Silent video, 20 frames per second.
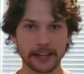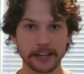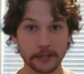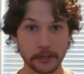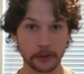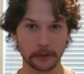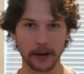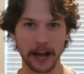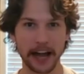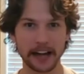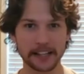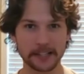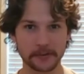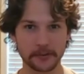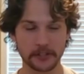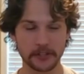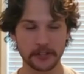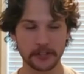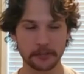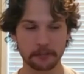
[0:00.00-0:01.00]
interact
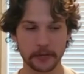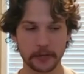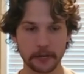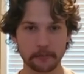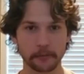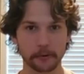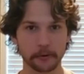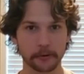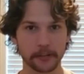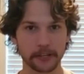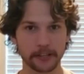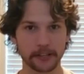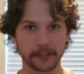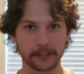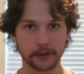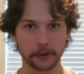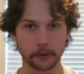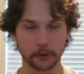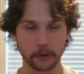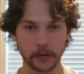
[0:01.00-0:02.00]
with these people that
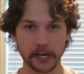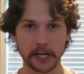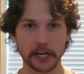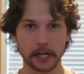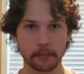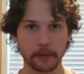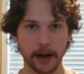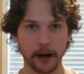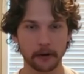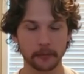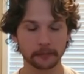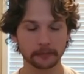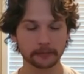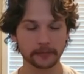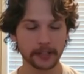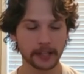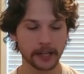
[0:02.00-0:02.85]
you're reading about.